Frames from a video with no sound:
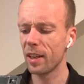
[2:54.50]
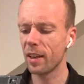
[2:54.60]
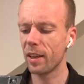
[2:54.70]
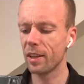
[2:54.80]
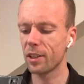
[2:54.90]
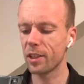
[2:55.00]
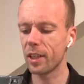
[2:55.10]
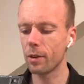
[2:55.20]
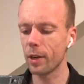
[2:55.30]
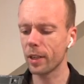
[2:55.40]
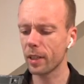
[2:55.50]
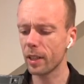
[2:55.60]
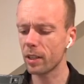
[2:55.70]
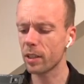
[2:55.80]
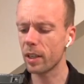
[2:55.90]
It is, the centering
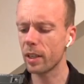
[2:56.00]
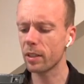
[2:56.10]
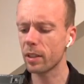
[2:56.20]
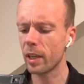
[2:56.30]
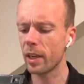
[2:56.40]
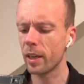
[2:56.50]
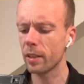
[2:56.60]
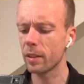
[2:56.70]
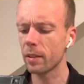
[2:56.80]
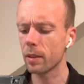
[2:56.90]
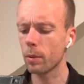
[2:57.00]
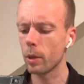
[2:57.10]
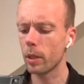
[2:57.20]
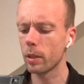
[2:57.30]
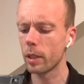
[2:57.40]
is nice, and
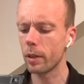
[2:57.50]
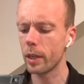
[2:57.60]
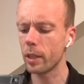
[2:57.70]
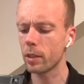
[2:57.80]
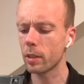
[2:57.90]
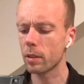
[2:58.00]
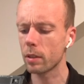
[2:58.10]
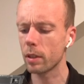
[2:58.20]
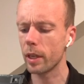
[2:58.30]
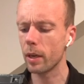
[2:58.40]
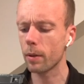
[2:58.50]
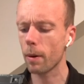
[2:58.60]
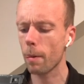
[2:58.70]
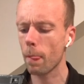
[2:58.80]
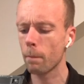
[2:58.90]
well, there isn't
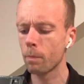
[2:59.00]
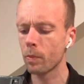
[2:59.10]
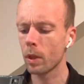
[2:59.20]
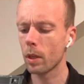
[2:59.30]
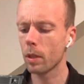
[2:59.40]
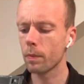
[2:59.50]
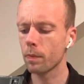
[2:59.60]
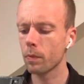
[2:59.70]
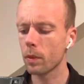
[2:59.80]
tiny corner